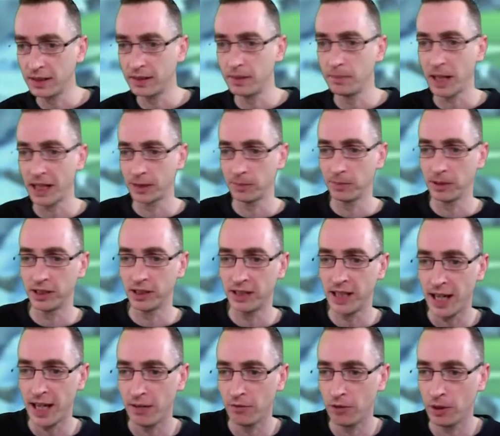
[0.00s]
max plus
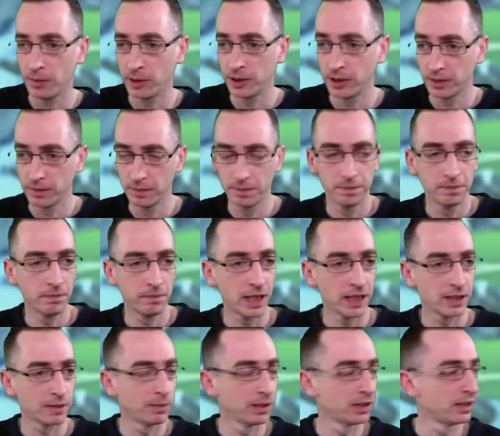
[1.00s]
10, Robert. Max
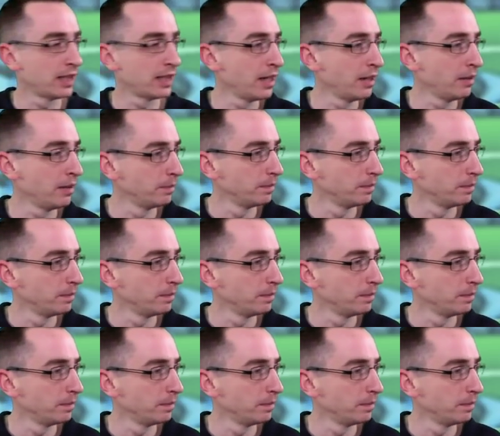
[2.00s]
plus 10.